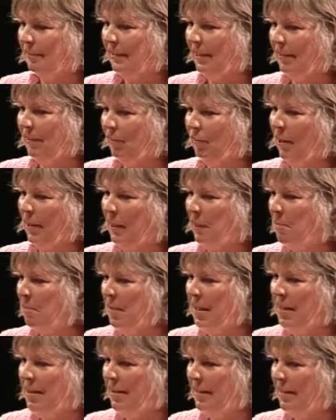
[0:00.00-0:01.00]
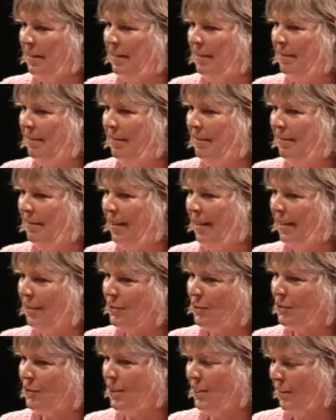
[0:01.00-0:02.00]
recommended
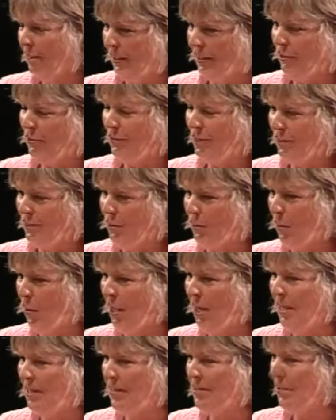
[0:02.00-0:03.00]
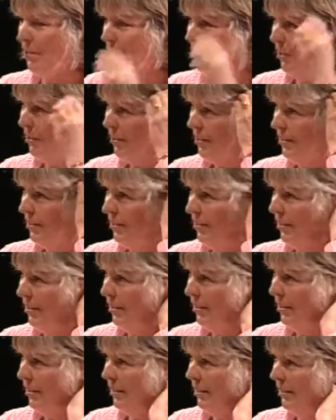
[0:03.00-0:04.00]
exercise, like you said, squats or
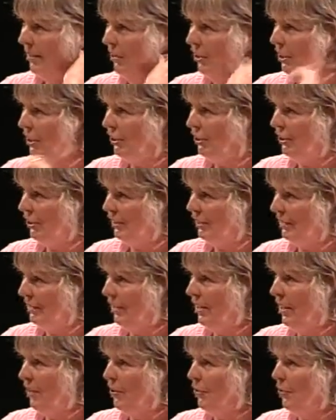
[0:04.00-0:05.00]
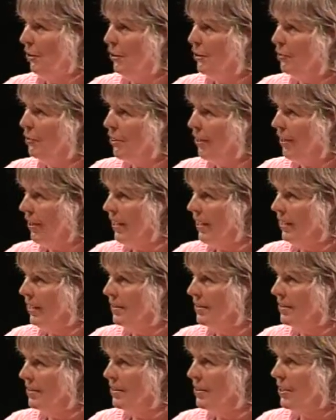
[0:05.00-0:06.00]
lunges? Are there other
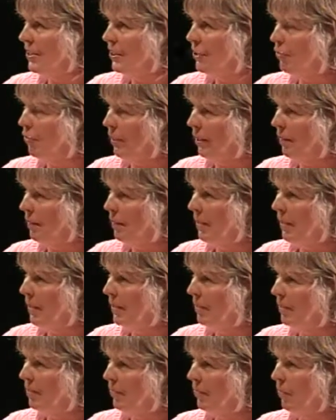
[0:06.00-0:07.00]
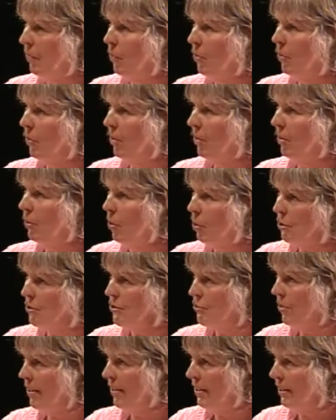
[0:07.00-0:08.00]
things that you recommend for core
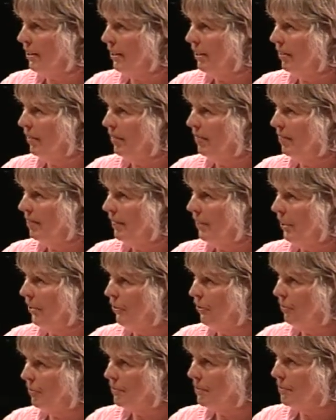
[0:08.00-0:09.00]
strengthening? There